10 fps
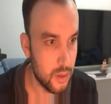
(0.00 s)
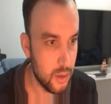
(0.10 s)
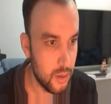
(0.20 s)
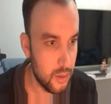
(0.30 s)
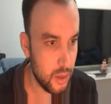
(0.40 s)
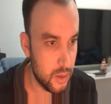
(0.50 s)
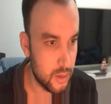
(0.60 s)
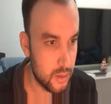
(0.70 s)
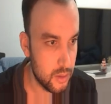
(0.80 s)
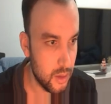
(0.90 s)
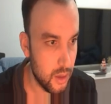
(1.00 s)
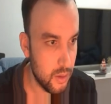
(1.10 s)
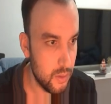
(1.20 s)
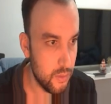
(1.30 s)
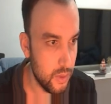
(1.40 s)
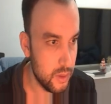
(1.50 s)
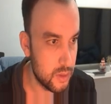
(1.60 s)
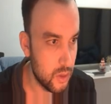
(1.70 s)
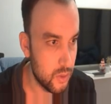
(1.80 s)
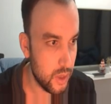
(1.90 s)
Okay, now let's
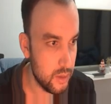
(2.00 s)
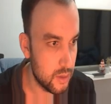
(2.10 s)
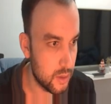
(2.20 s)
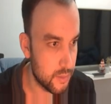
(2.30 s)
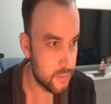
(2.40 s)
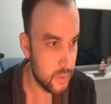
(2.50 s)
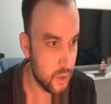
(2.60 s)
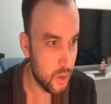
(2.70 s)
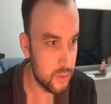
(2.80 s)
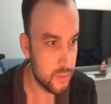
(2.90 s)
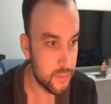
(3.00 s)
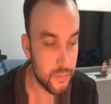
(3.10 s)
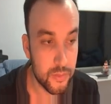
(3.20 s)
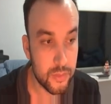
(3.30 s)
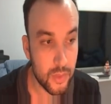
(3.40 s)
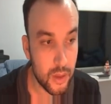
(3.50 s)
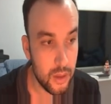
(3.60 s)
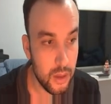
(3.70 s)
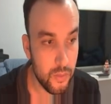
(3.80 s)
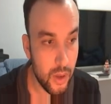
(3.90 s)
look at the code.
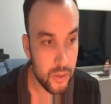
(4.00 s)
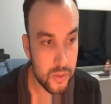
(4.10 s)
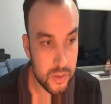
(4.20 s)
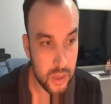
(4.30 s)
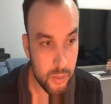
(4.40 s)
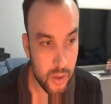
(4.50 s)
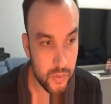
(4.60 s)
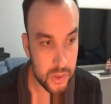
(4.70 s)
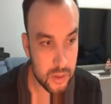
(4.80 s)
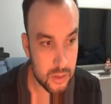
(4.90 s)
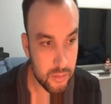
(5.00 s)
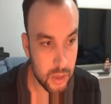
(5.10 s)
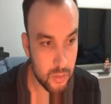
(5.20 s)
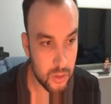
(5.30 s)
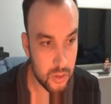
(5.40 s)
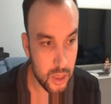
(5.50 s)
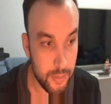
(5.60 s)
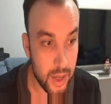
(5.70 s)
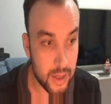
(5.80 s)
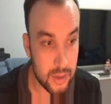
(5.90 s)
Here we are using ipywidgets, matplotlib,
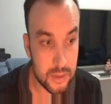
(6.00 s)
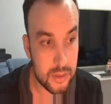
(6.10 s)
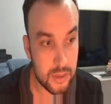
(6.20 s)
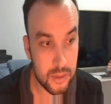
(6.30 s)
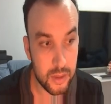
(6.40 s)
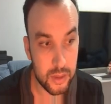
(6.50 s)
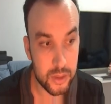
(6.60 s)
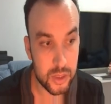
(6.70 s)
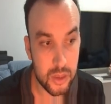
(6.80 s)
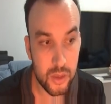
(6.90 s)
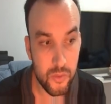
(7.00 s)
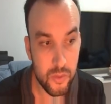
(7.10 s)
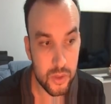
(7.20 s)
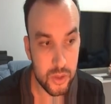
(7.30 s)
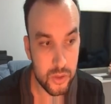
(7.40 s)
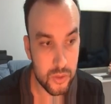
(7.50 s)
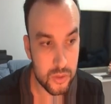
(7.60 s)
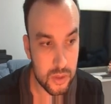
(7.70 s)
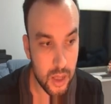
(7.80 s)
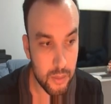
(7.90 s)
and additionally we will use
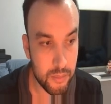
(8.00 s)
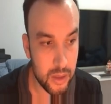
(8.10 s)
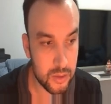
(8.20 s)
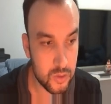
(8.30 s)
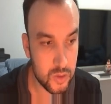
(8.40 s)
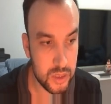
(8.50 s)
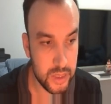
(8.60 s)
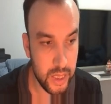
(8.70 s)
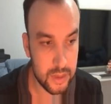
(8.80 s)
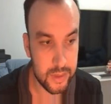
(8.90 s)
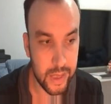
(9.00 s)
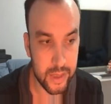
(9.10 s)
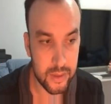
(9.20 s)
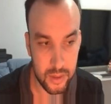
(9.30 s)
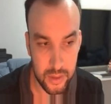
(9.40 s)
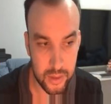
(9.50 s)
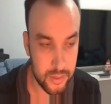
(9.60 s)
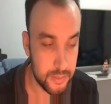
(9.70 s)
numpy to create data here.